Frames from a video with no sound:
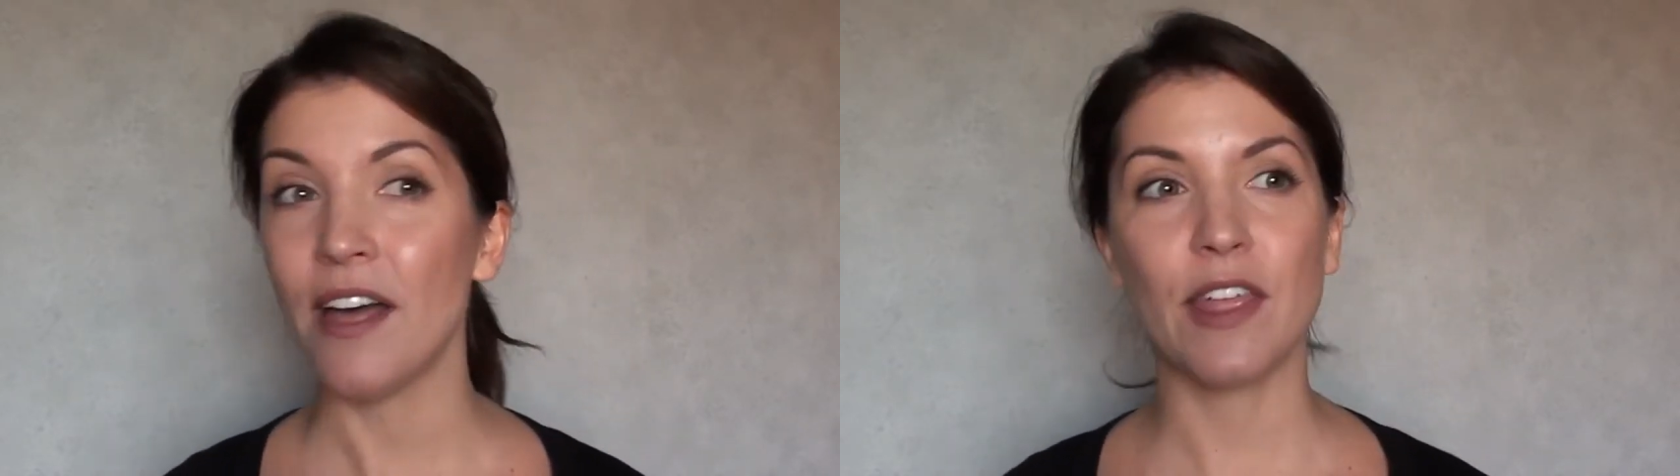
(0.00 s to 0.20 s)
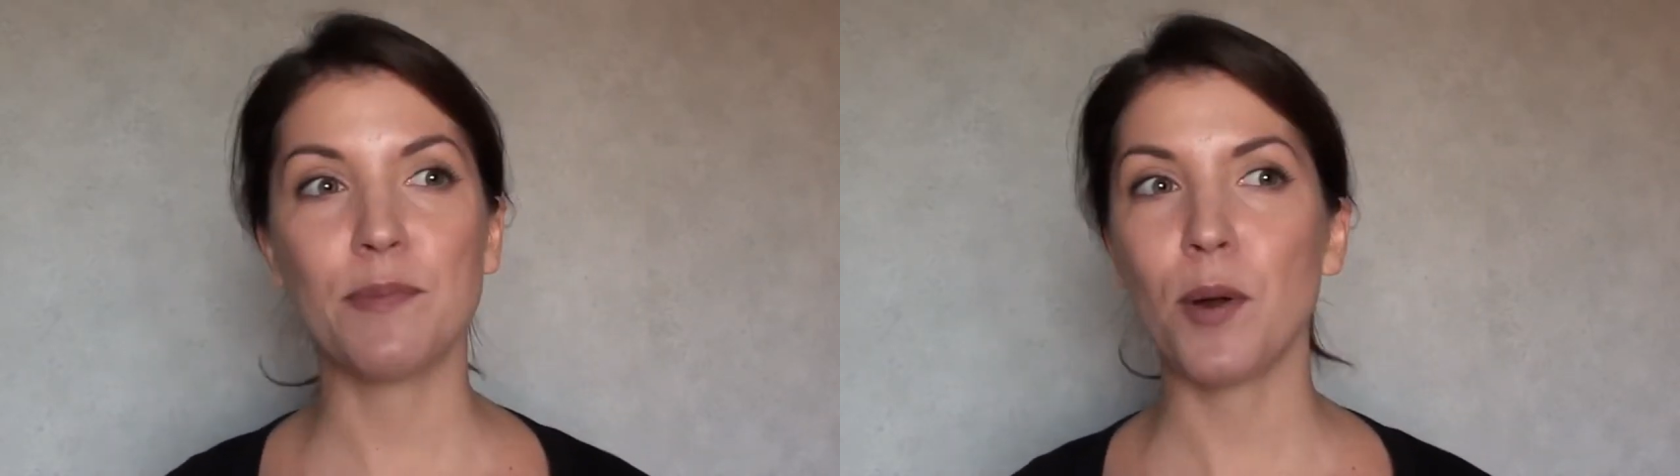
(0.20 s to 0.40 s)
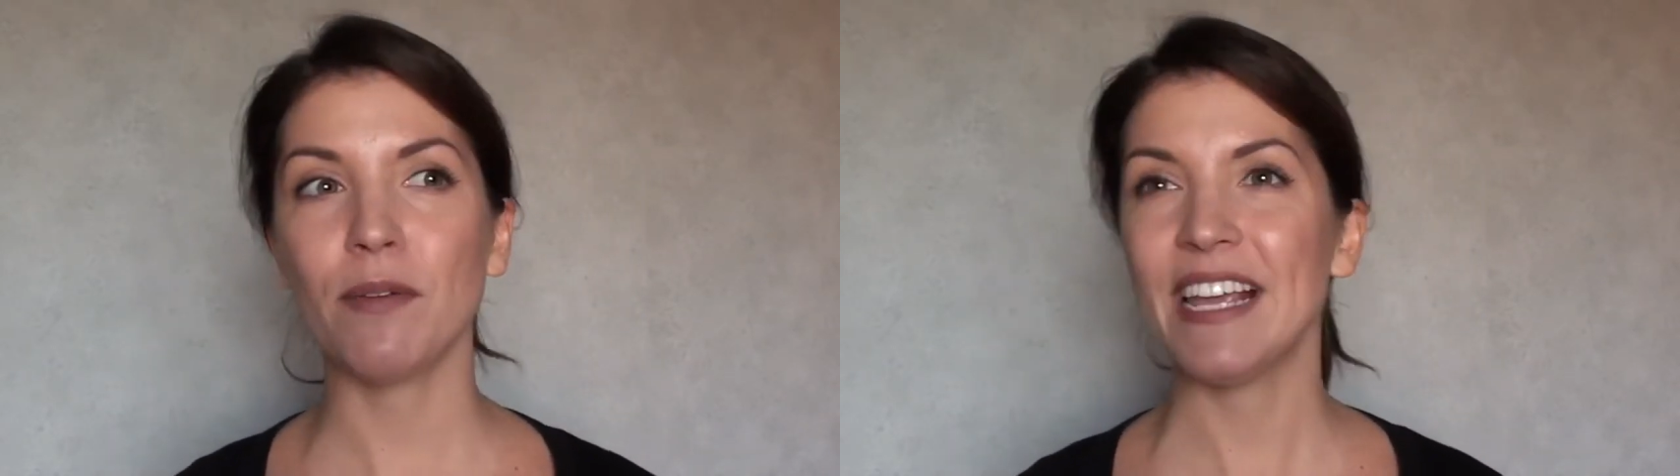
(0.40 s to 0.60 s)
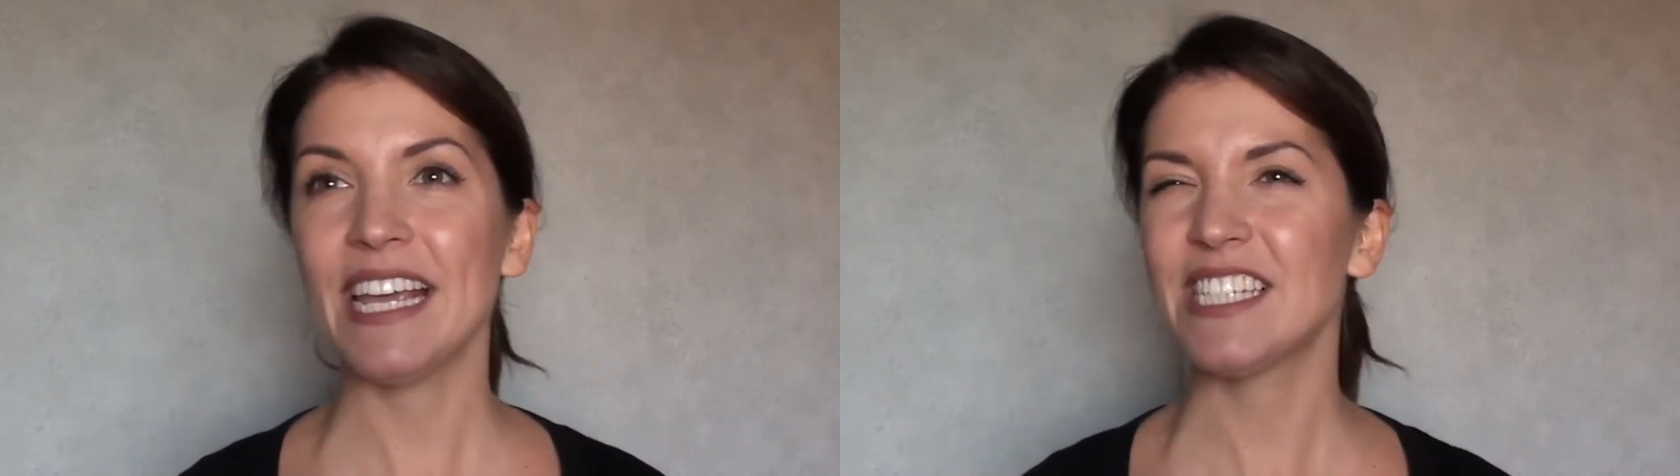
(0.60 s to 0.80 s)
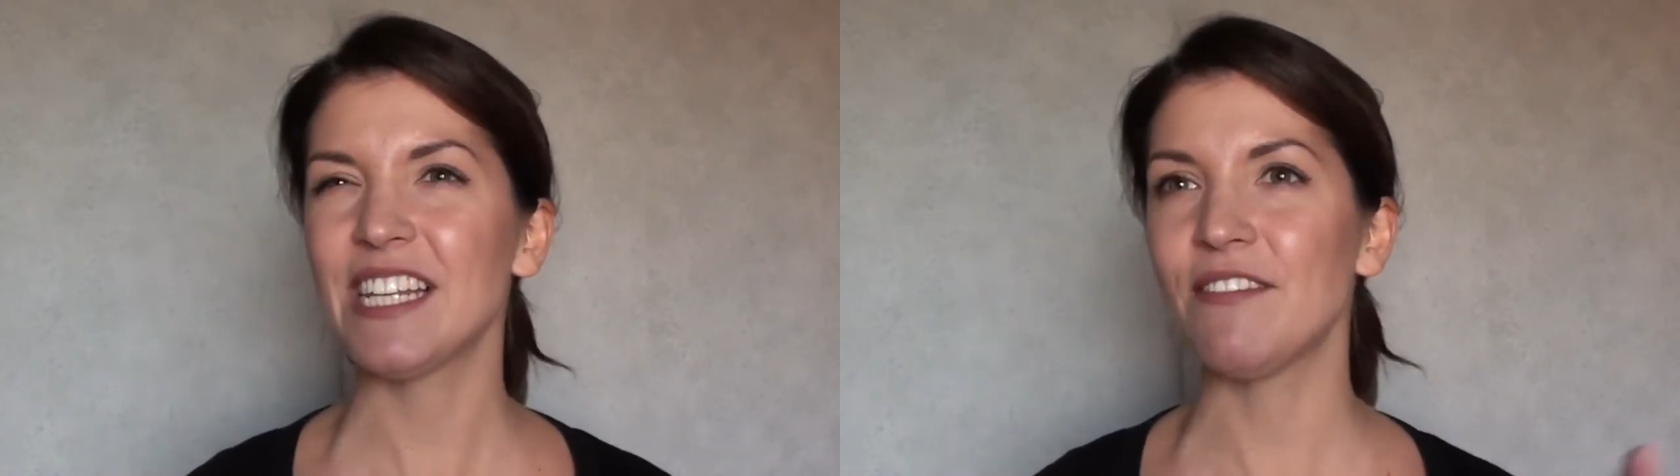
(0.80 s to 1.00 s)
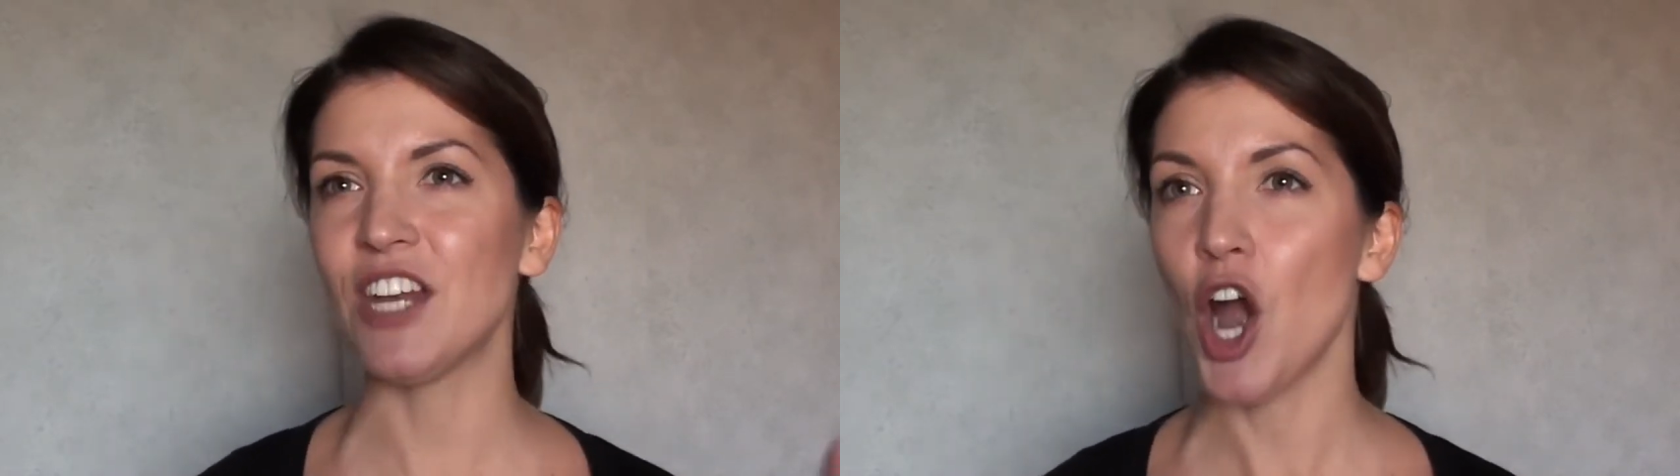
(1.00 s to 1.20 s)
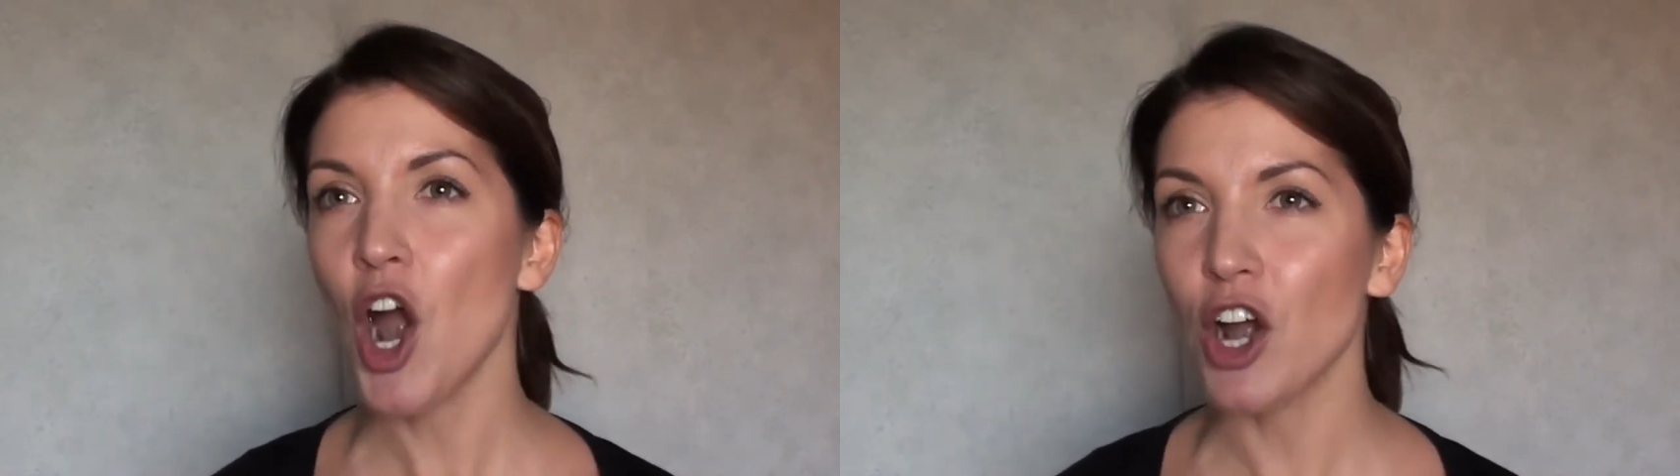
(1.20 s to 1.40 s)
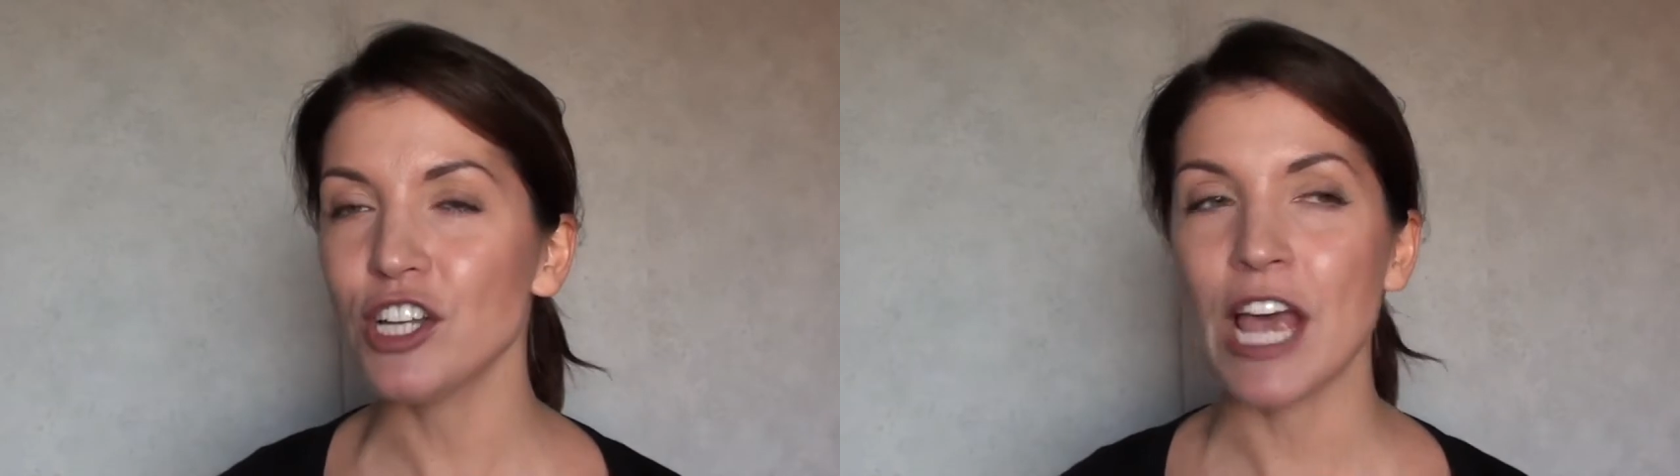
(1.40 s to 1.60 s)
that probably isn't even
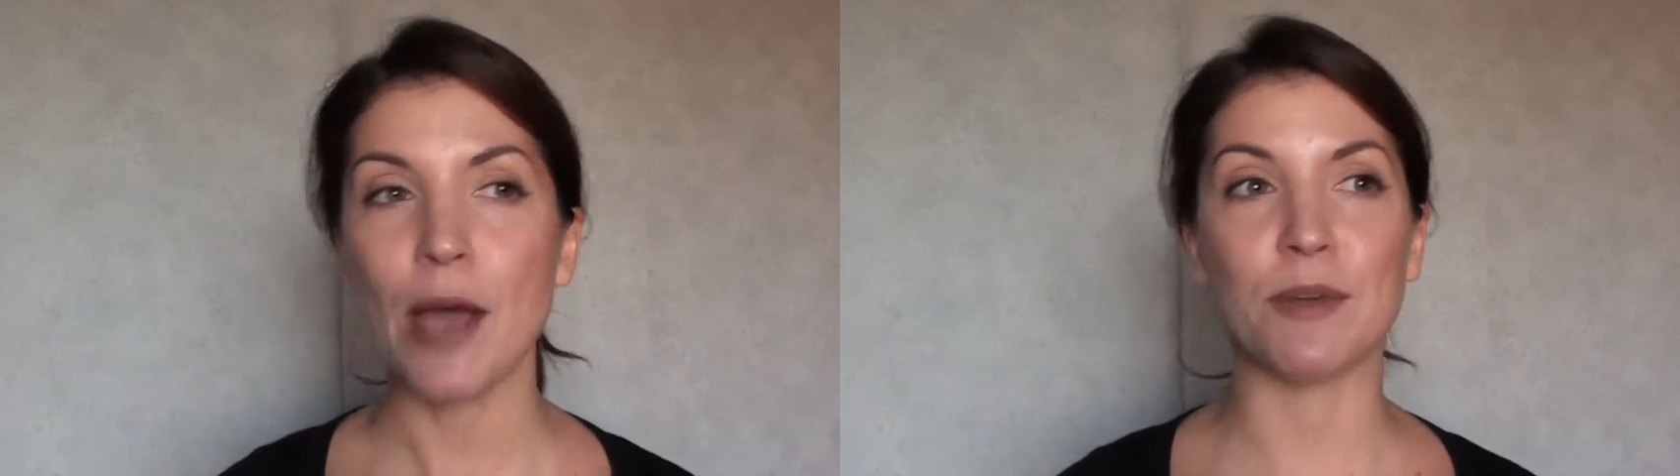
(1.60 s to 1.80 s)
hers,